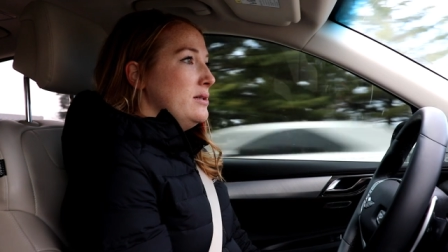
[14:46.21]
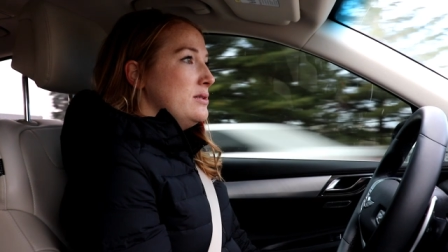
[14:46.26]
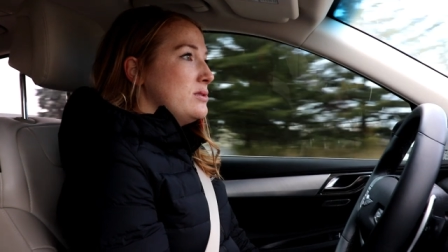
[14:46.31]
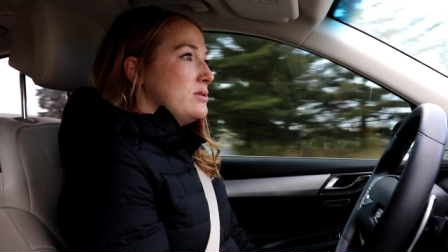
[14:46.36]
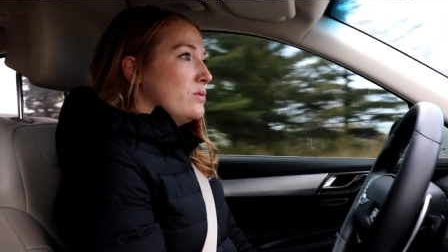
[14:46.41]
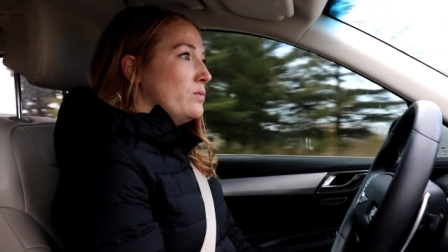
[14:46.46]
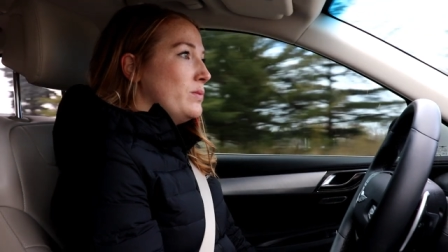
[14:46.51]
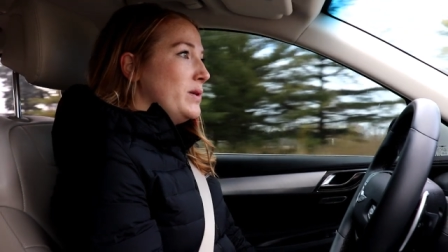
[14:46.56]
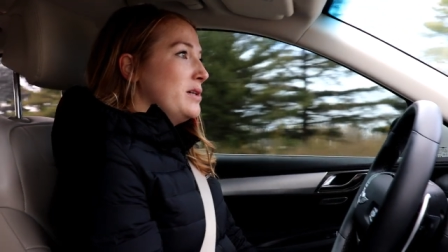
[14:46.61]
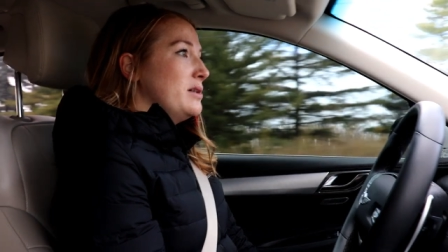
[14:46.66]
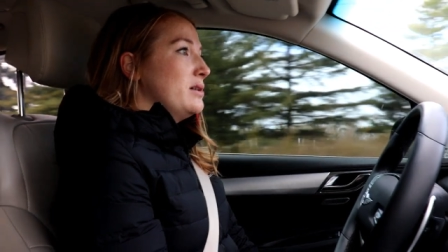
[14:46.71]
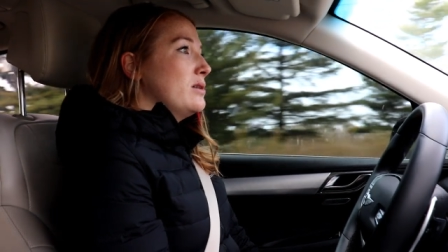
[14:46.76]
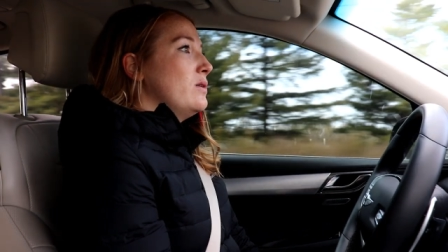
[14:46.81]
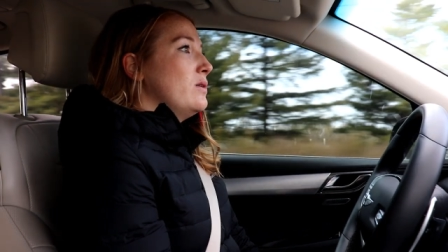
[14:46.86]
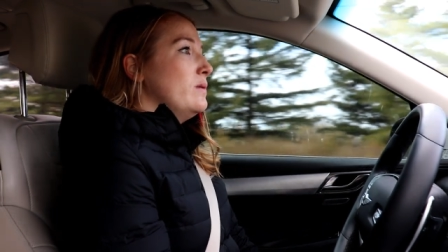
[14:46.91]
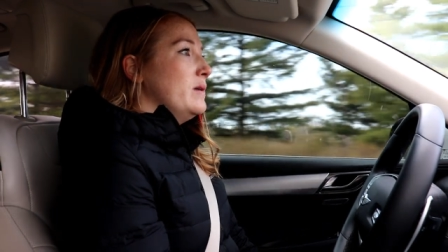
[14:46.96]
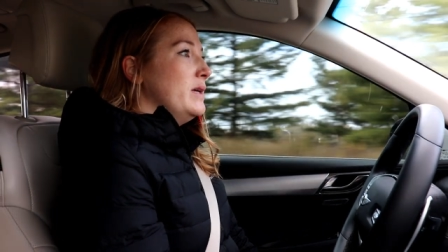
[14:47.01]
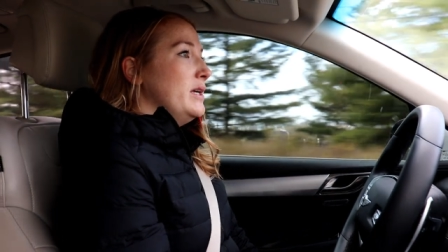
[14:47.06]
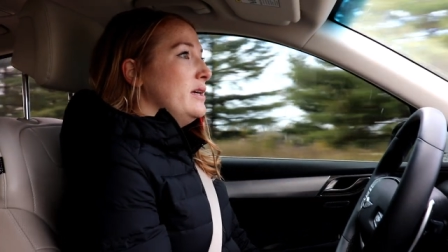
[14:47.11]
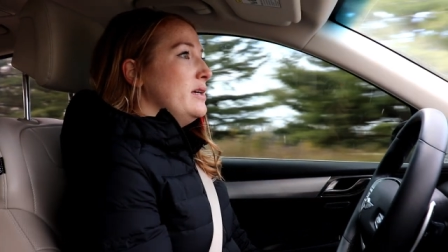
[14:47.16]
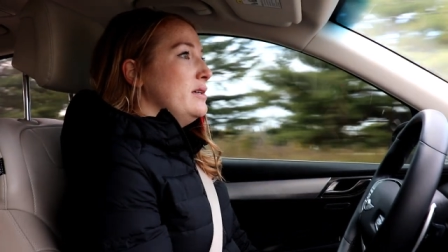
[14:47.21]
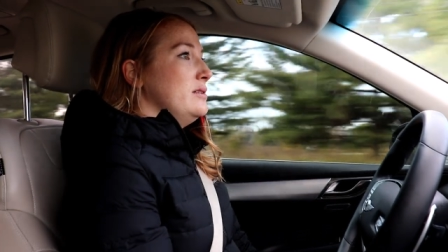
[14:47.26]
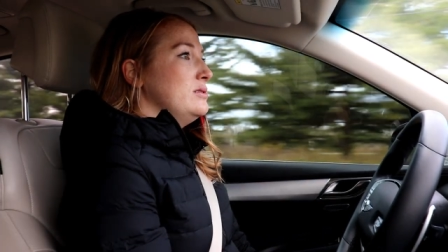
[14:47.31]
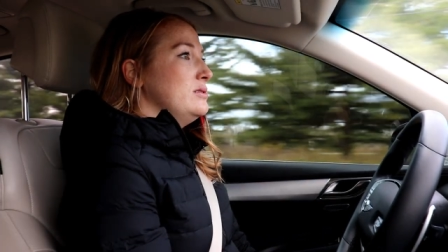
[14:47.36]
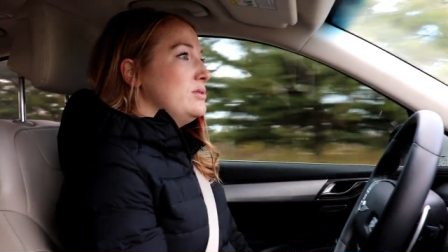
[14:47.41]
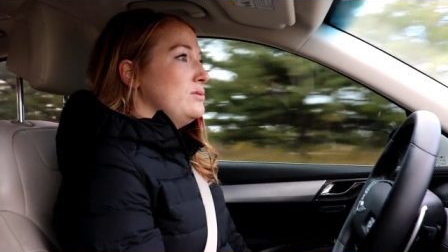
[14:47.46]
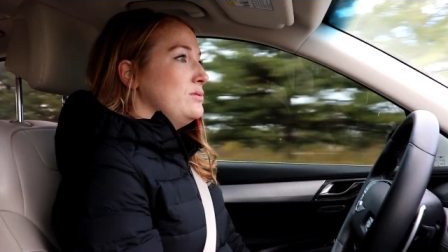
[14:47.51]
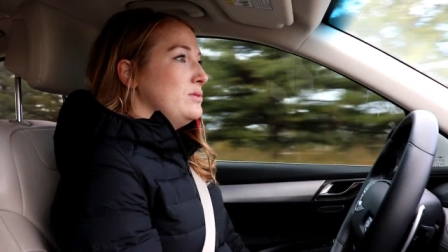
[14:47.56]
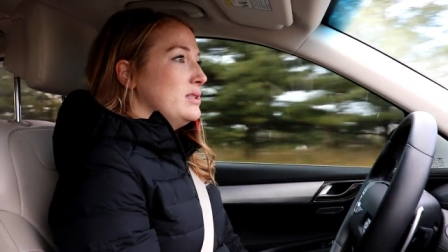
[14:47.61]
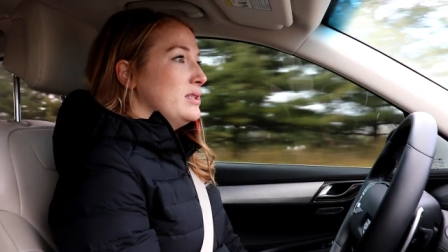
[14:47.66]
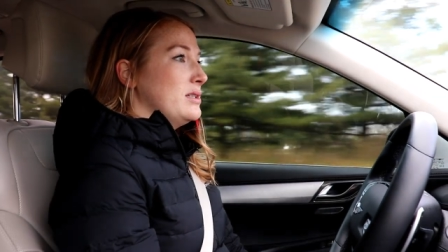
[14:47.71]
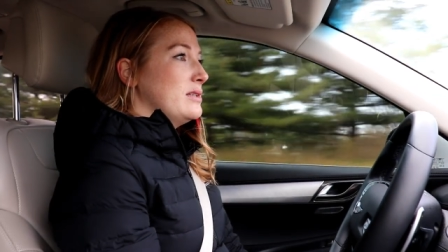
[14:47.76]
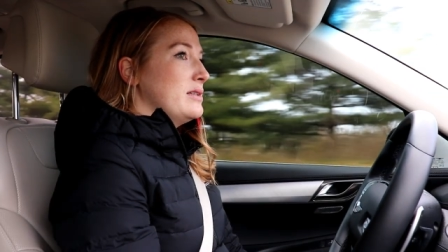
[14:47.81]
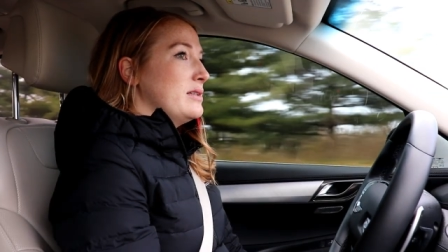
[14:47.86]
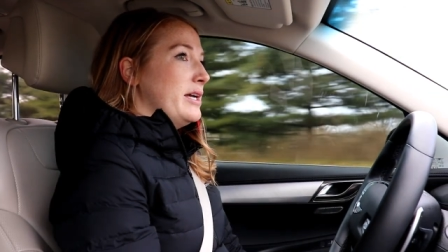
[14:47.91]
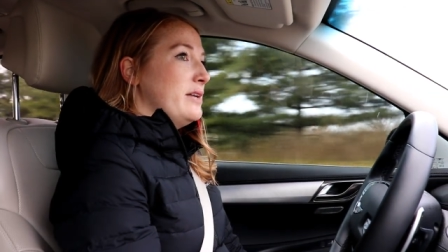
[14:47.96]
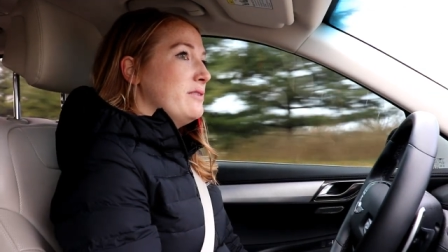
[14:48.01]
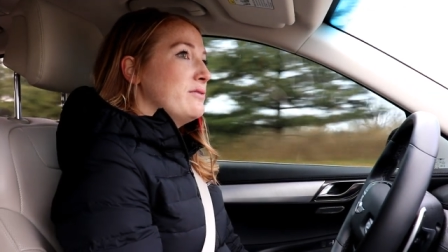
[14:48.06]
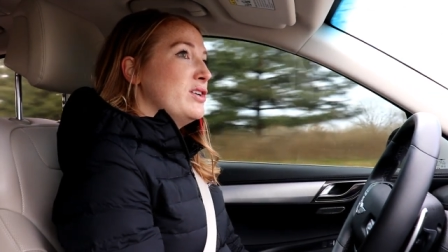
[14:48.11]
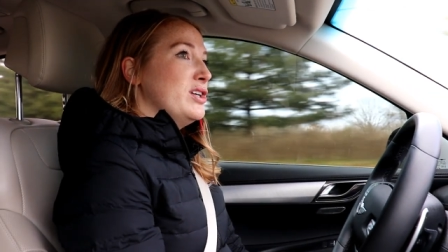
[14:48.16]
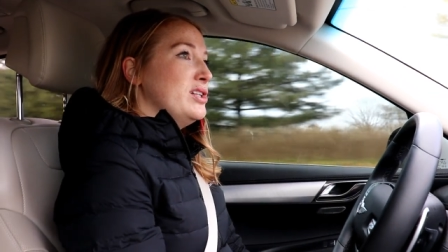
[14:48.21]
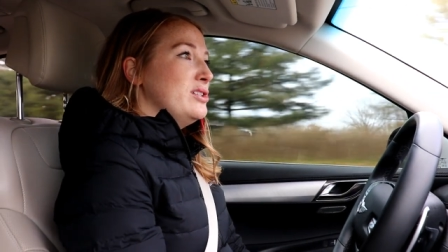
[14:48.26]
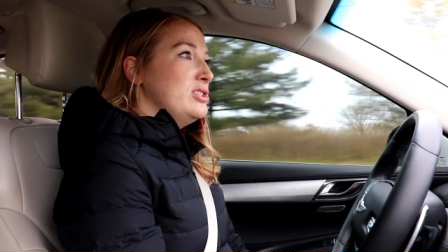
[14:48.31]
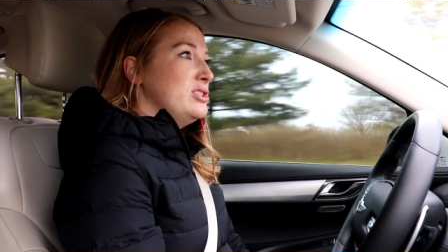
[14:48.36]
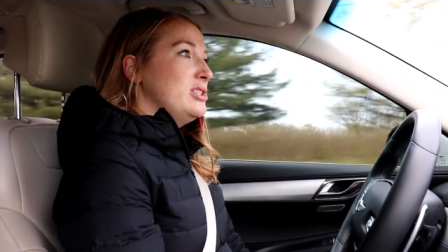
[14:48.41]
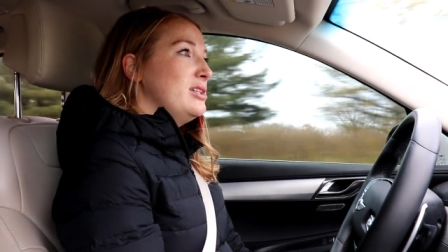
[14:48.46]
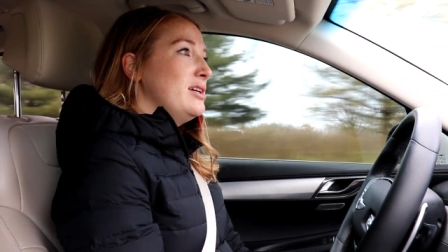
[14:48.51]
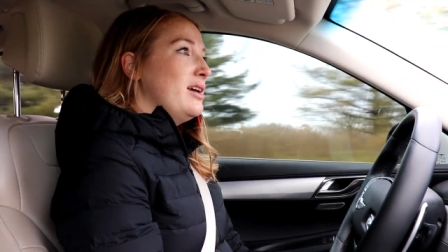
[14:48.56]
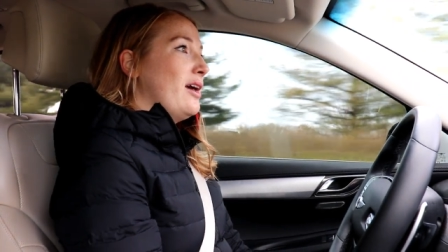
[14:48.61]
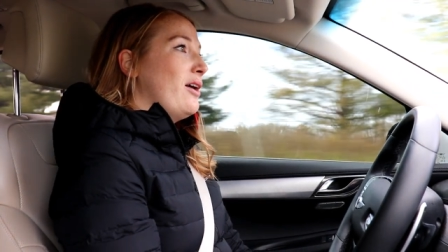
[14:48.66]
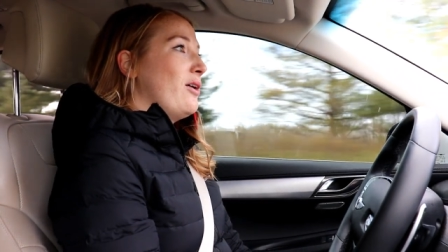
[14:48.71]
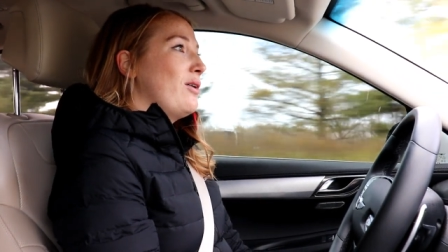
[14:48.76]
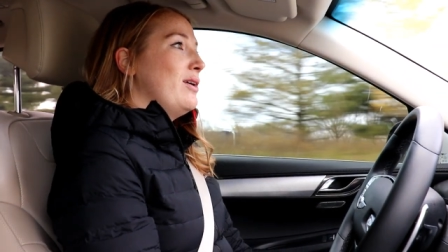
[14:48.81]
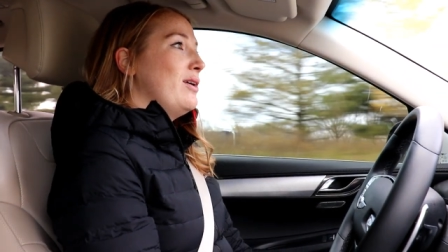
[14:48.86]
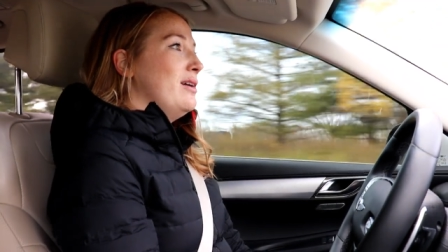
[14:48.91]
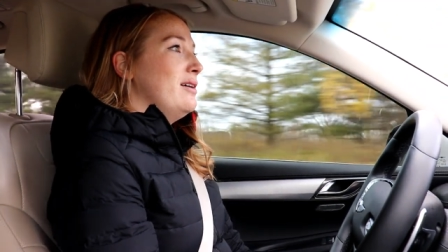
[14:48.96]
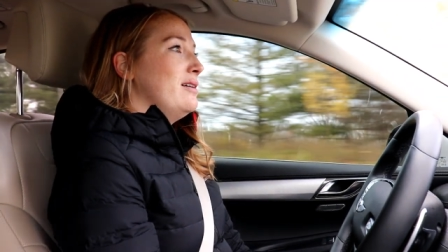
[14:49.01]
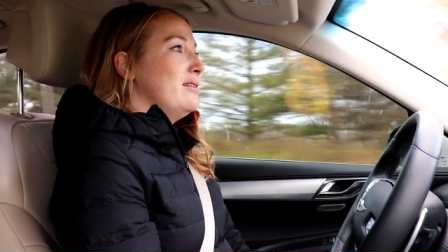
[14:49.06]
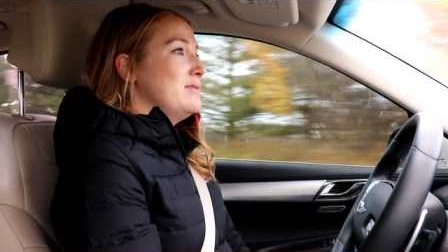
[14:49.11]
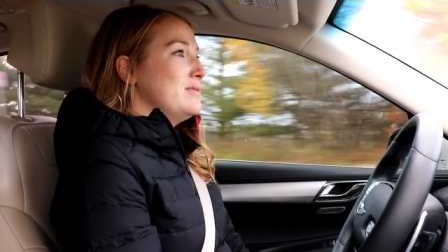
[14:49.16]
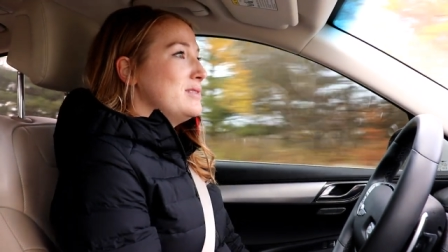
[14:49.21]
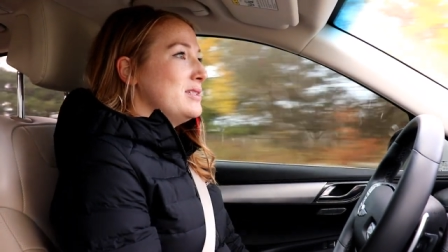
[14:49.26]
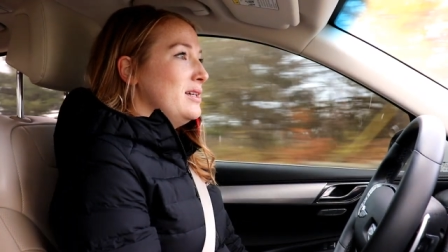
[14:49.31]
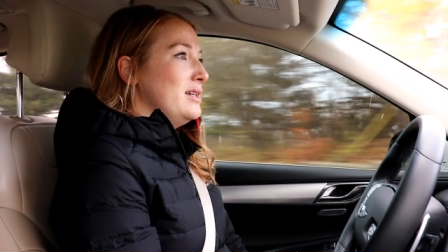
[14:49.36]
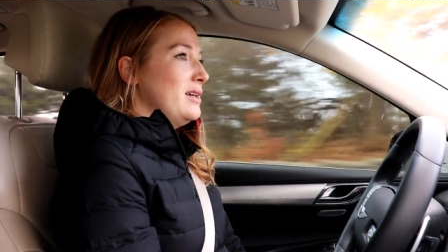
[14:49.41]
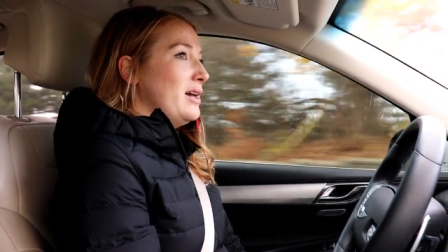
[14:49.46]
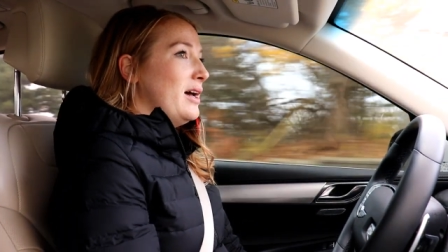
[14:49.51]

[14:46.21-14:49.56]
So we are going into the Glenridge area of St.